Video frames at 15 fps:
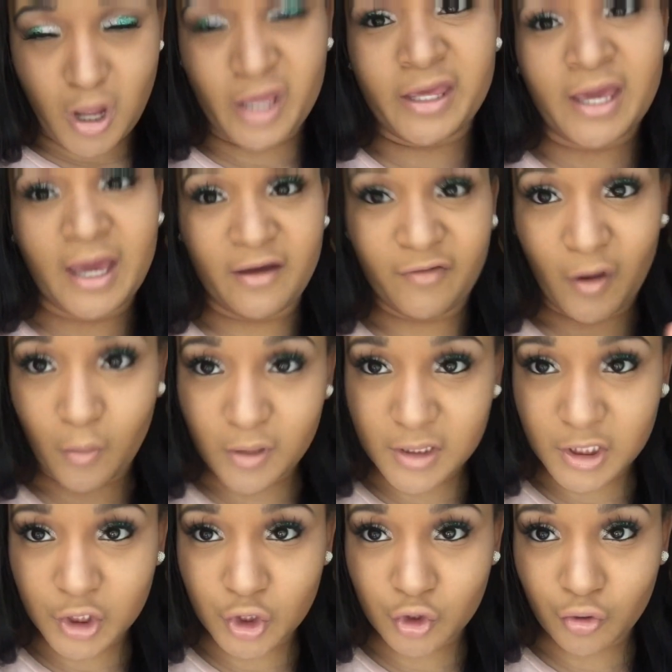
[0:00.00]
yeah, if y'all want to
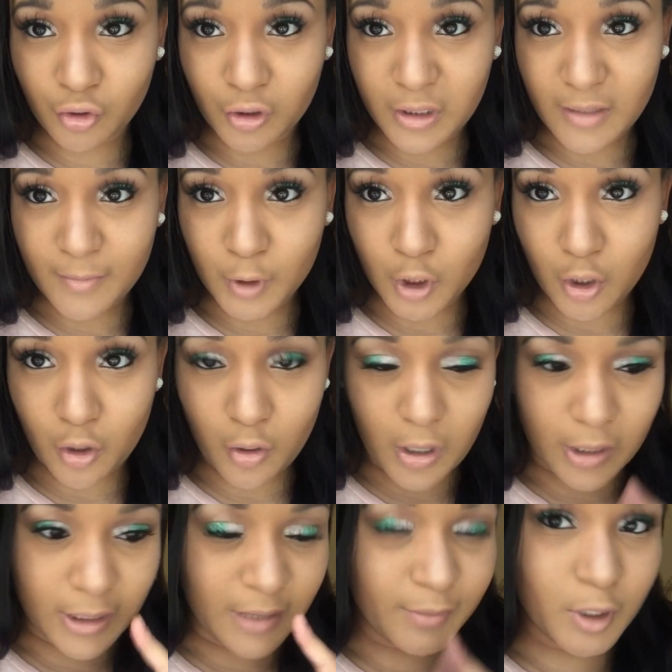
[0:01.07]
see a tutorial, let me know.
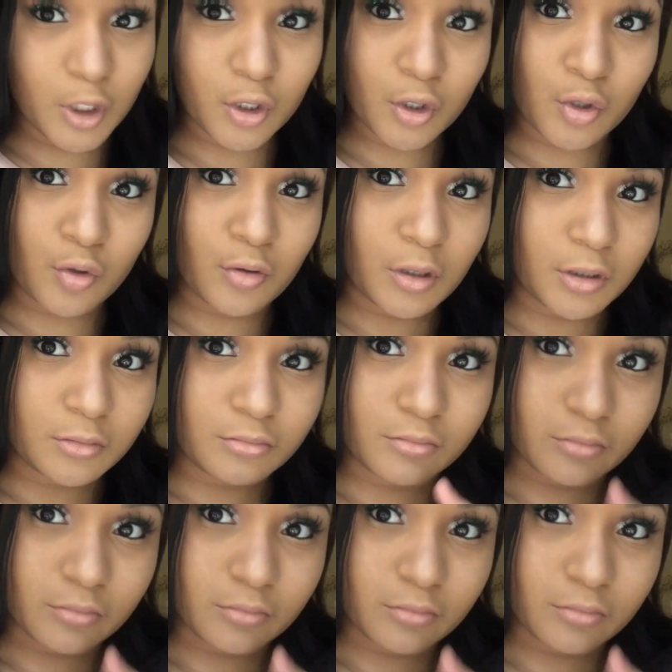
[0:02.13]
Let me go